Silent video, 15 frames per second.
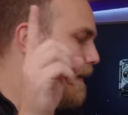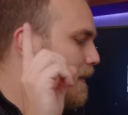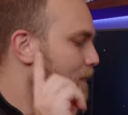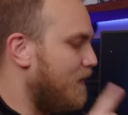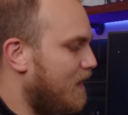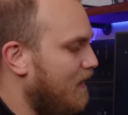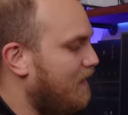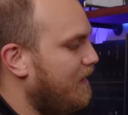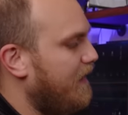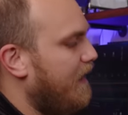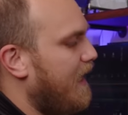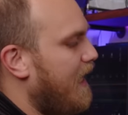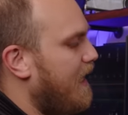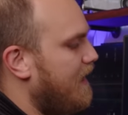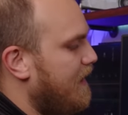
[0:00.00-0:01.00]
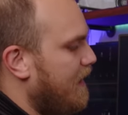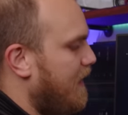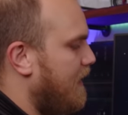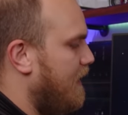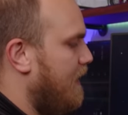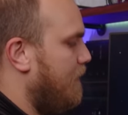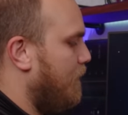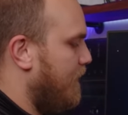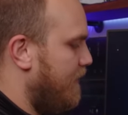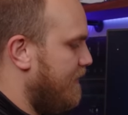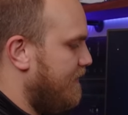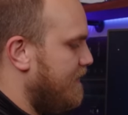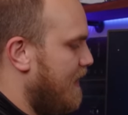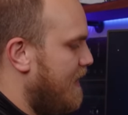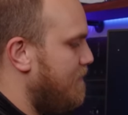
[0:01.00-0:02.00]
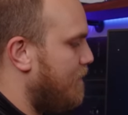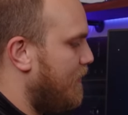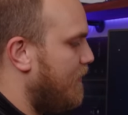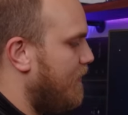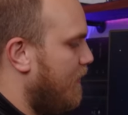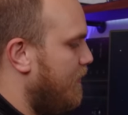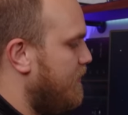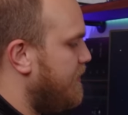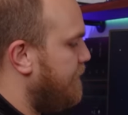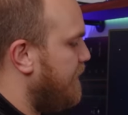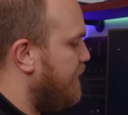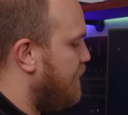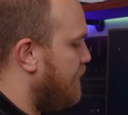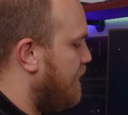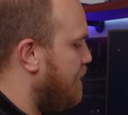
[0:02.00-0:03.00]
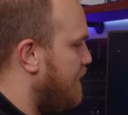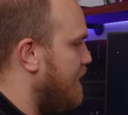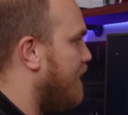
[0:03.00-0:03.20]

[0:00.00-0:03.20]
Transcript: But luckily I had uh, one of these Nitebird RGB strips.